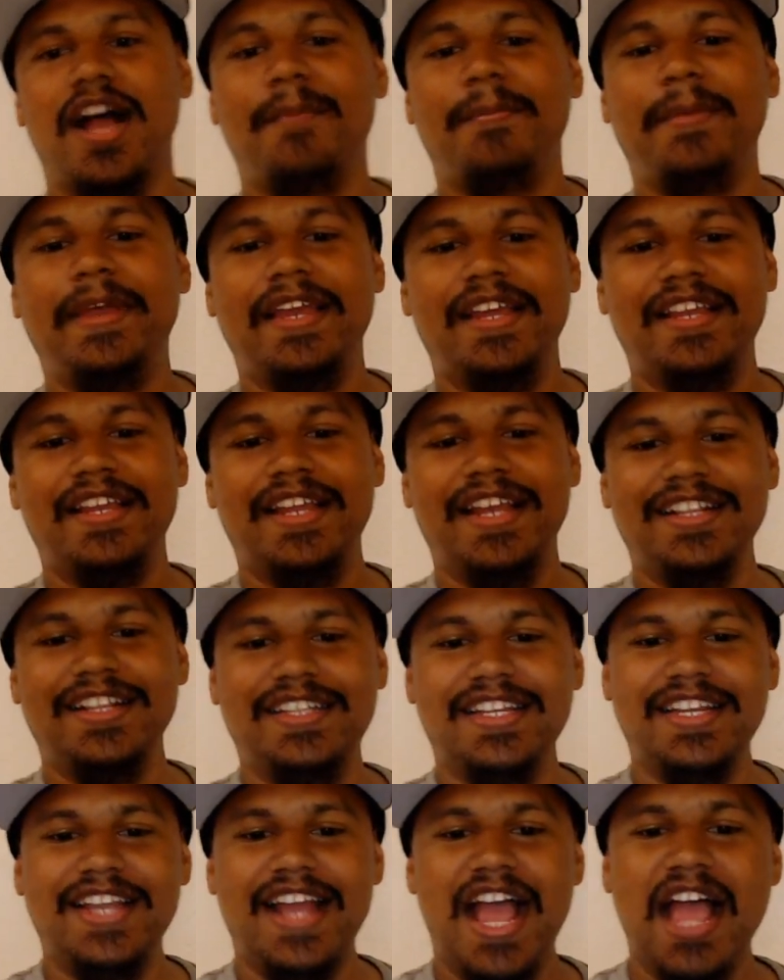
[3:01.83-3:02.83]
I mean,
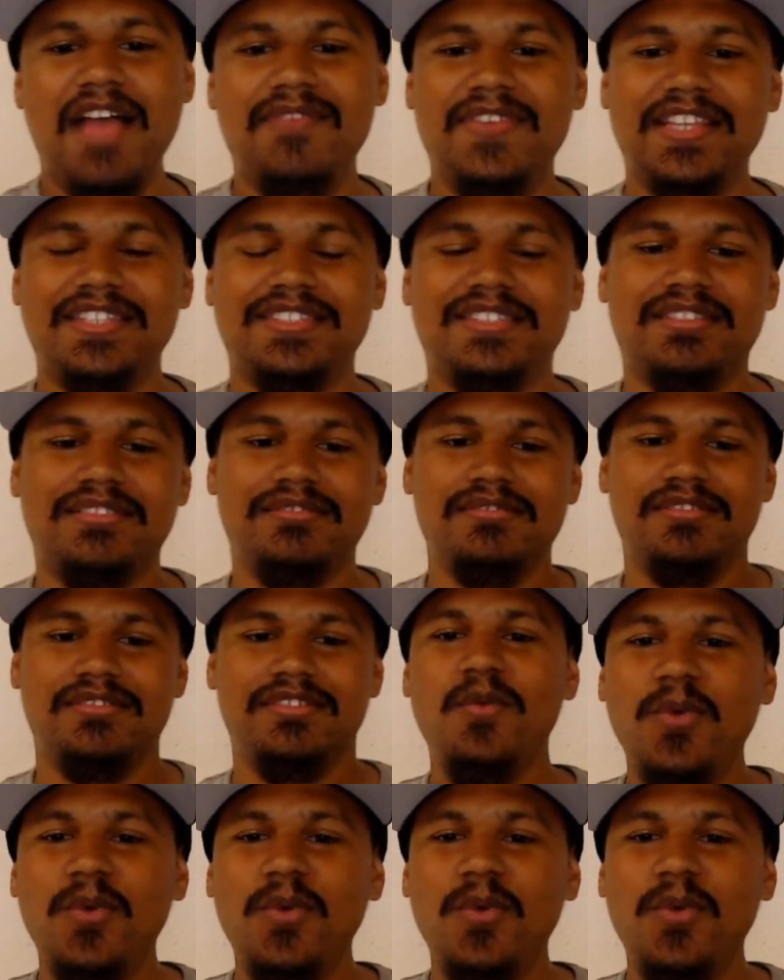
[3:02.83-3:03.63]
it did have its...